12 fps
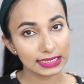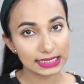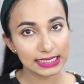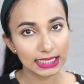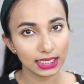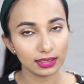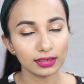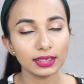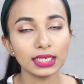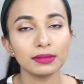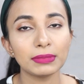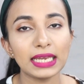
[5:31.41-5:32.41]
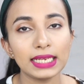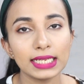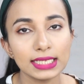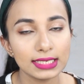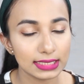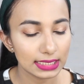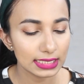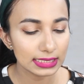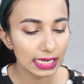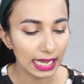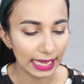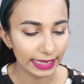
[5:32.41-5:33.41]
concealer in my list is
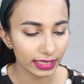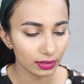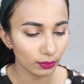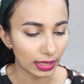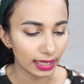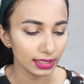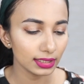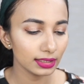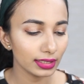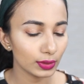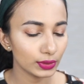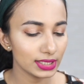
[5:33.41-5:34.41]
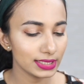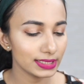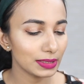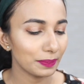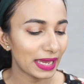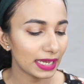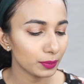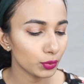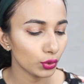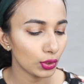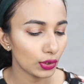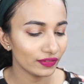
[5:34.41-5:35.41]
a high-end one. Now this is the MAC
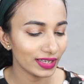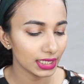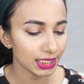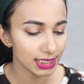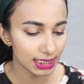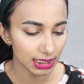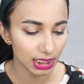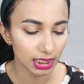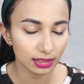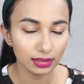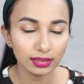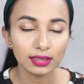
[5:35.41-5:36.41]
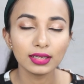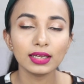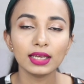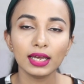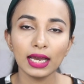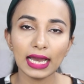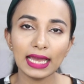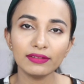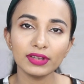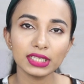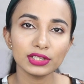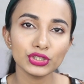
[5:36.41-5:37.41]
Prolong Concealer. I
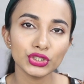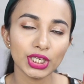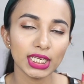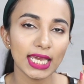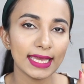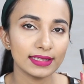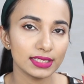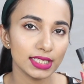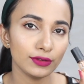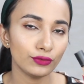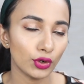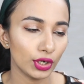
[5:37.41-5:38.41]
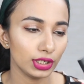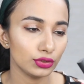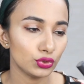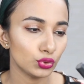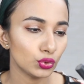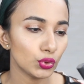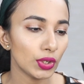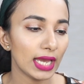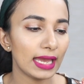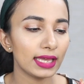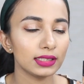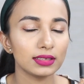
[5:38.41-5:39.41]
wear the shade NC42,
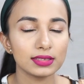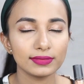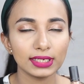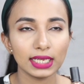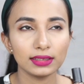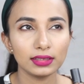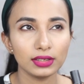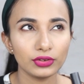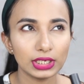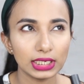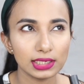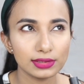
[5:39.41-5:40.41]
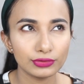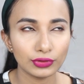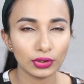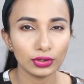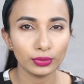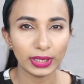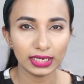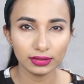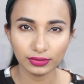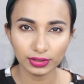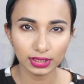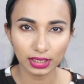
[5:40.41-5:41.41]
and this one I think retails for
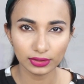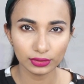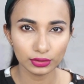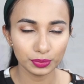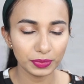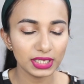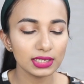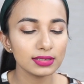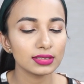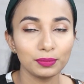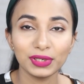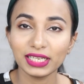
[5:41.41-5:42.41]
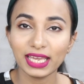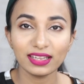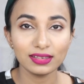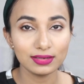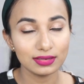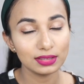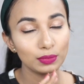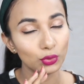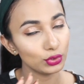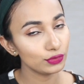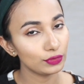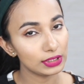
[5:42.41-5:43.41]
2300 rupees. But again, this is the
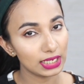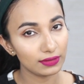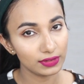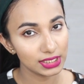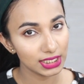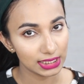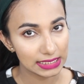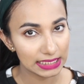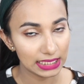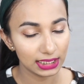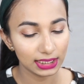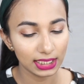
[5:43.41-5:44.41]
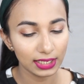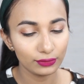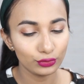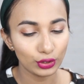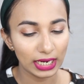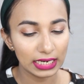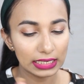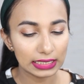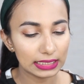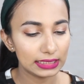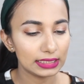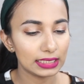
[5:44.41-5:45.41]
most full coverage concealer that I have tried. It